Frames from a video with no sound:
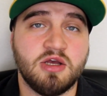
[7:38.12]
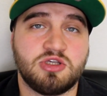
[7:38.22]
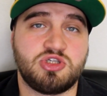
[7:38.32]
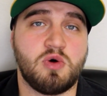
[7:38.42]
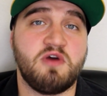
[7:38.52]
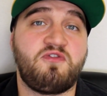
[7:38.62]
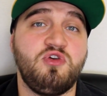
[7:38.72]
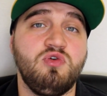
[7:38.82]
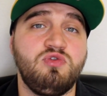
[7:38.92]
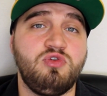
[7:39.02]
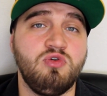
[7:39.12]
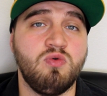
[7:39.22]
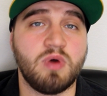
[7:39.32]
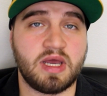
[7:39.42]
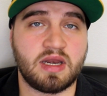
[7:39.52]
So if you do
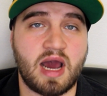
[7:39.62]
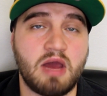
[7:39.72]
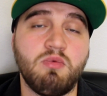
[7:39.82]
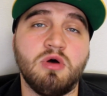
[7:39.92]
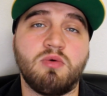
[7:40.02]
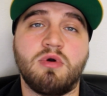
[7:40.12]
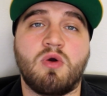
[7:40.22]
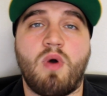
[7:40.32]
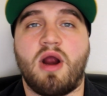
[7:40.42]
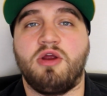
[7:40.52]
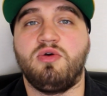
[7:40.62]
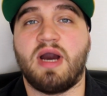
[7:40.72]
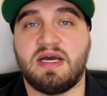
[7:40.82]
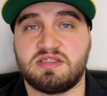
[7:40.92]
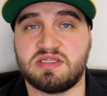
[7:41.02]
win, I will require you
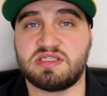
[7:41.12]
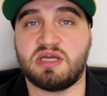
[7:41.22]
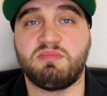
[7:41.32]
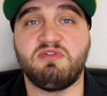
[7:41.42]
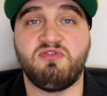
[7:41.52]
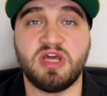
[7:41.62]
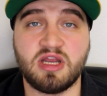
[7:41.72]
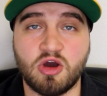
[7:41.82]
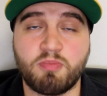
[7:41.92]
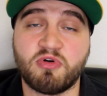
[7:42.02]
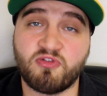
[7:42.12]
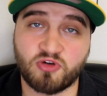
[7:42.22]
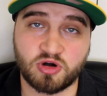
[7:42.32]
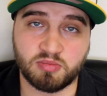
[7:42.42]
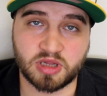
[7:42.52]
guys to send me video,
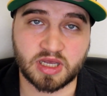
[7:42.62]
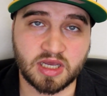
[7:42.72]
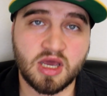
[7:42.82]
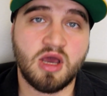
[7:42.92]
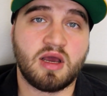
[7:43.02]
preferably,